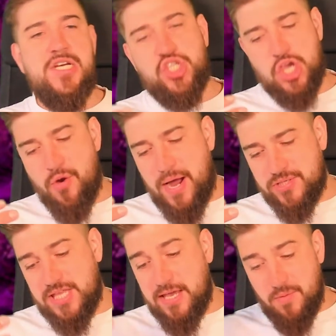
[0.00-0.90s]
So I
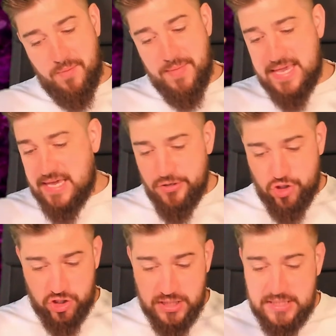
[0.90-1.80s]
was thinking we make it
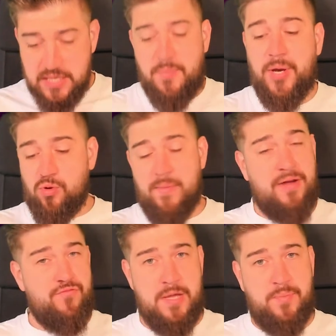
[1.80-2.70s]
just a typical
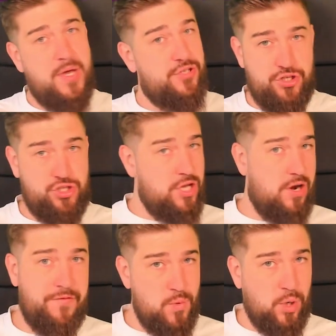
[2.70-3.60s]
Man Reaper. Just, you know,
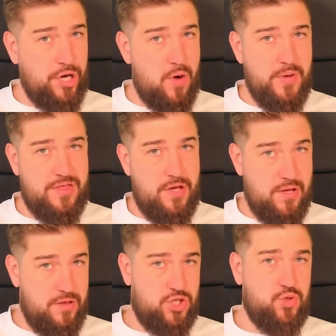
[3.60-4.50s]
if you want to go with
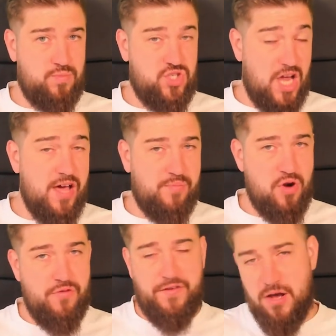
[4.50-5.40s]
the scythe
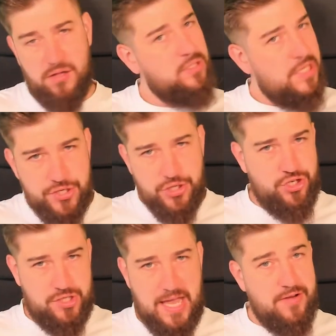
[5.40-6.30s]
profile, you
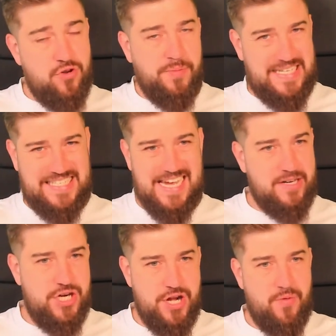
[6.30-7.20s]
just get double
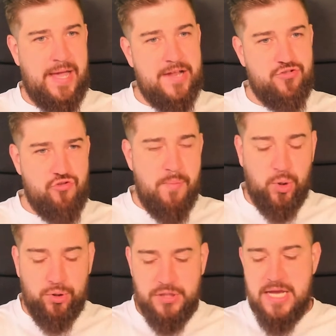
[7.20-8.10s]
attacks. You don't get
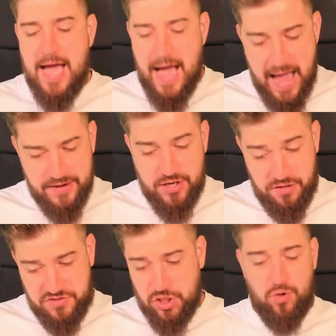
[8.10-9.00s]
triple. And
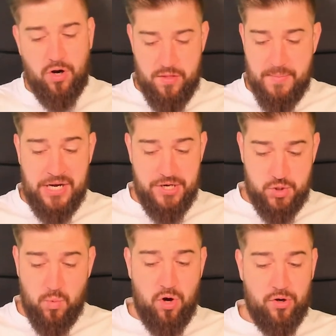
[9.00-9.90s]
you've still got the
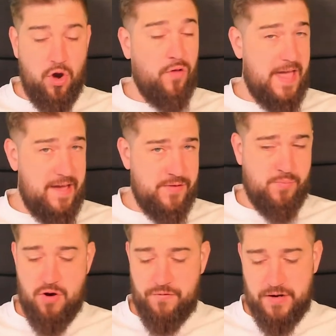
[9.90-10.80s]
-1 on the heavy
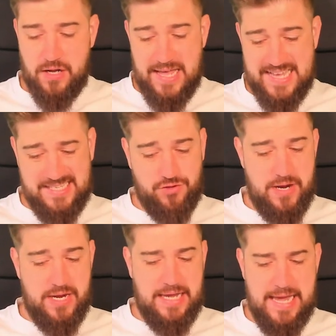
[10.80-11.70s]
profile, as is
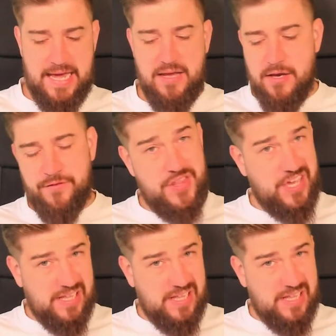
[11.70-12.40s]
written here, for the